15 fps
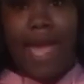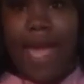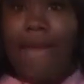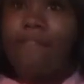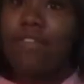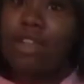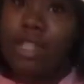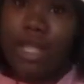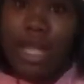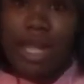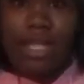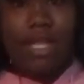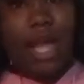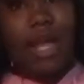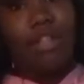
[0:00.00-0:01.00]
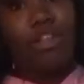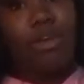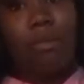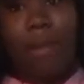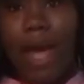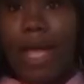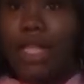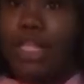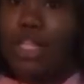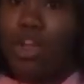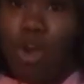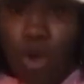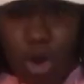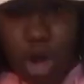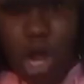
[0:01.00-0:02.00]
everything, knocked on my
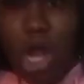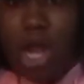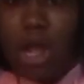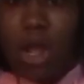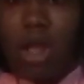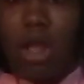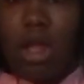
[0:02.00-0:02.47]
door